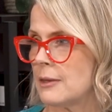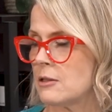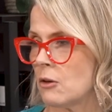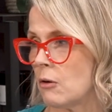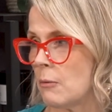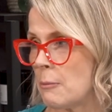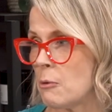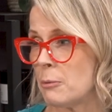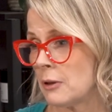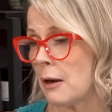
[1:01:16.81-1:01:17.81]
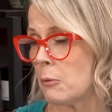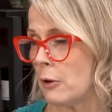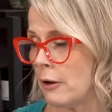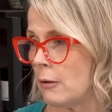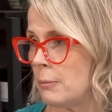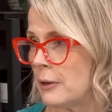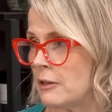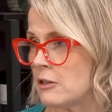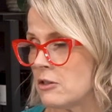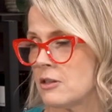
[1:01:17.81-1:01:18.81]
So I'm hoping that will help.
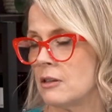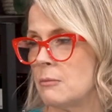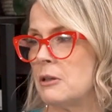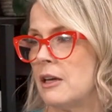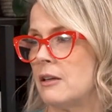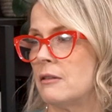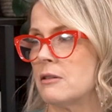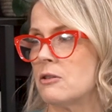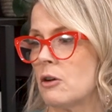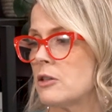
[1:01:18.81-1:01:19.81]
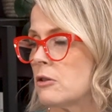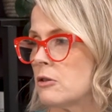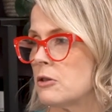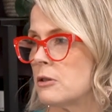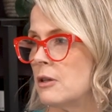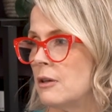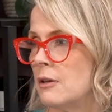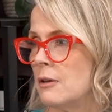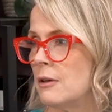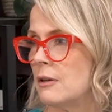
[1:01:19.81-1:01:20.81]
And then just eliminating the stressors.
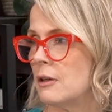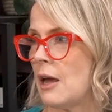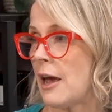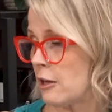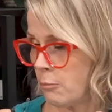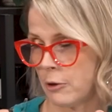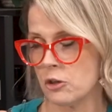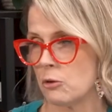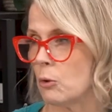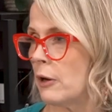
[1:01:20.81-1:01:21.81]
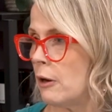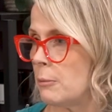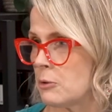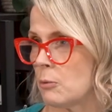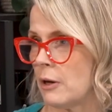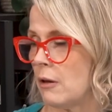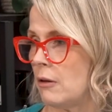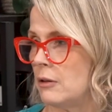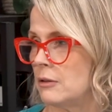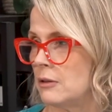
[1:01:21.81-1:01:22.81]
Acupuncture will help as well.